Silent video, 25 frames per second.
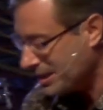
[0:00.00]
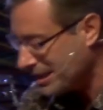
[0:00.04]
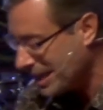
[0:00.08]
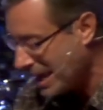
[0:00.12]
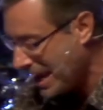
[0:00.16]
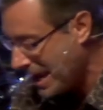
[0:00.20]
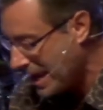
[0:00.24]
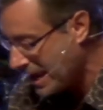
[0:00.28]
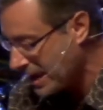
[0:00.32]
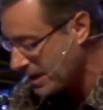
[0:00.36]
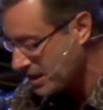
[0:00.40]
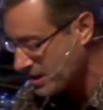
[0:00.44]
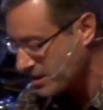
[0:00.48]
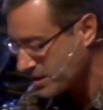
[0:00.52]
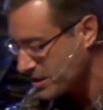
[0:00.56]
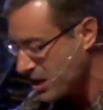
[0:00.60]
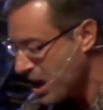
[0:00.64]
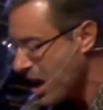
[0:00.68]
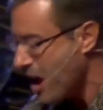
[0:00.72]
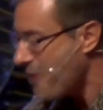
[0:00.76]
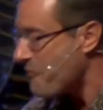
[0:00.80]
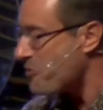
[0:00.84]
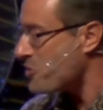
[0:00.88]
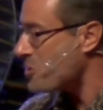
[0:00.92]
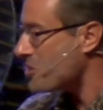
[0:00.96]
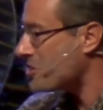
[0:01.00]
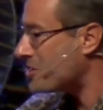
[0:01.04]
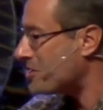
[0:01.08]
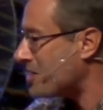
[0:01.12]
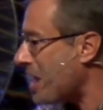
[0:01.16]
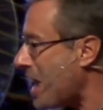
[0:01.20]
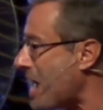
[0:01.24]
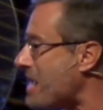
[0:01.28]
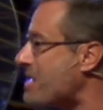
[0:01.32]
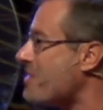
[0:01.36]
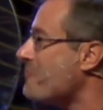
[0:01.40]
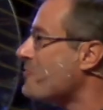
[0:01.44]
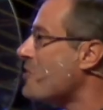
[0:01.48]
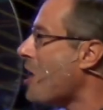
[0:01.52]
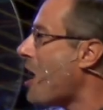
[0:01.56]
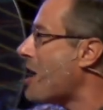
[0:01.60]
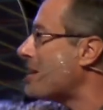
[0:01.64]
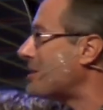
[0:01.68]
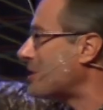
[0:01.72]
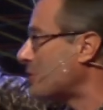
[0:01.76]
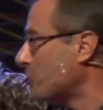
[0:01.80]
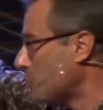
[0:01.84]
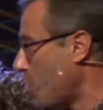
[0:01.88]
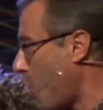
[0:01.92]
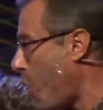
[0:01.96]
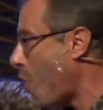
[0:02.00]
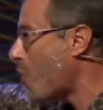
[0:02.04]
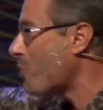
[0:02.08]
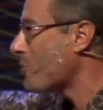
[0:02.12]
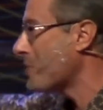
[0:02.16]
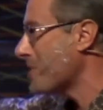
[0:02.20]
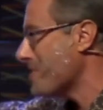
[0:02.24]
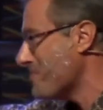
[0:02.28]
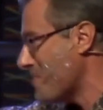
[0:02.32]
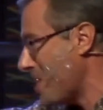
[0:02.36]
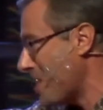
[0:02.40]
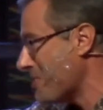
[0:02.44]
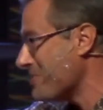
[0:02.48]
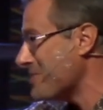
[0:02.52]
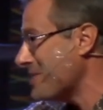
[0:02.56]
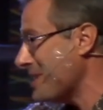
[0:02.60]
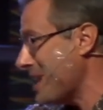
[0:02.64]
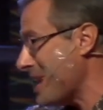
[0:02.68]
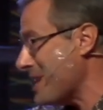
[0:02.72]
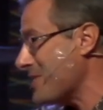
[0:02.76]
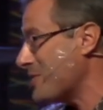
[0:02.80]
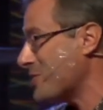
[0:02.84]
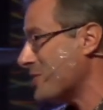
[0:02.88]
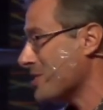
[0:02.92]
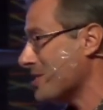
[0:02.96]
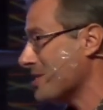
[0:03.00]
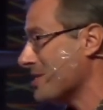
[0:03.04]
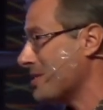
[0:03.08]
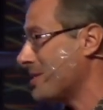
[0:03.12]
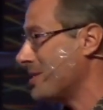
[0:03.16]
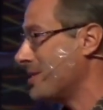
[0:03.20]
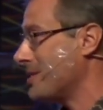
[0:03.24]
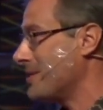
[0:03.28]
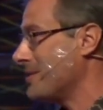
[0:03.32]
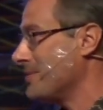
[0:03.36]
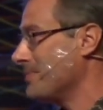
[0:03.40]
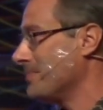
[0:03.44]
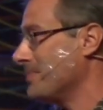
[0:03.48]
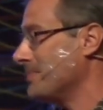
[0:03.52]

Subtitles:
land for the sake of God's glory among the nations.